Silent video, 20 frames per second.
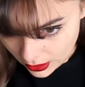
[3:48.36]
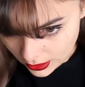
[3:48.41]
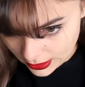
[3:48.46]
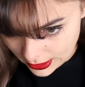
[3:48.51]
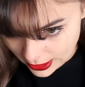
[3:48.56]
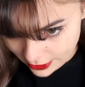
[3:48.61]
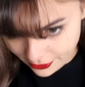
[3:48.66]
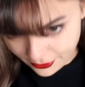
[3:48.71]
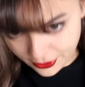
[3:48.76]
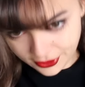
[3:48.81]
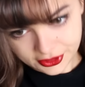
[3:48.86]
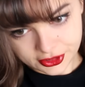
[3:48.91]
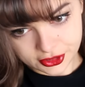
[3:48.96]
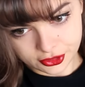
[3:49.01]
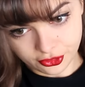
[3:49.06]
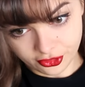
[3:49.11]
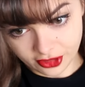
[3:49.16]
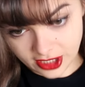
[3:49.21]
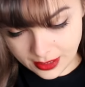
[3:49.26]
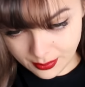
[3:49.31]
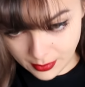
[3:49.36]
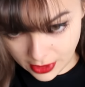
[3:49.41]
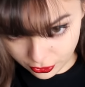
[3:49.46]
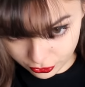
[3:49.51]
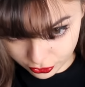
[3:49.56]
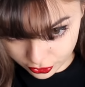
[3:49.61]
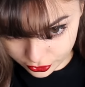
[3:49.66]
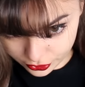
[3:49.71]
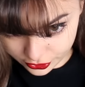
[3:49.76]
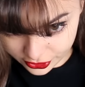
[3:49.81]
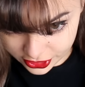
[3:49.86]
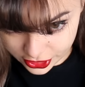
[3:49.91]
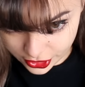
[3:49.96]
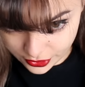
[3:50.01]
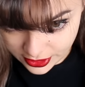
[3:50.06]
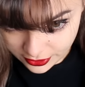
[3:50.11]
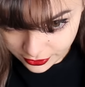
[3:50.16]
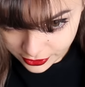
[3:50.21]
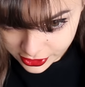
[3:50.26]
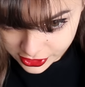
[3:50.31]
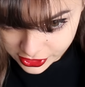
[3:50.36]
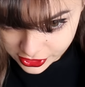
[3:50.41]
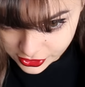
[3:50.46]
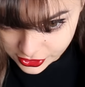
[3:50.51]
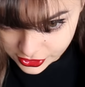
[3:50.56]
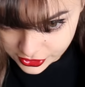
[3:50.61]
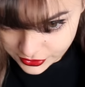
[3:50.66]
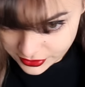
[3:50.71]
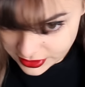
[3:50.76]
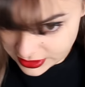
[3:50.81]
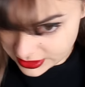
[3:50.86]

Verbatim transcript: And now I'm going to create my roll. So in order to do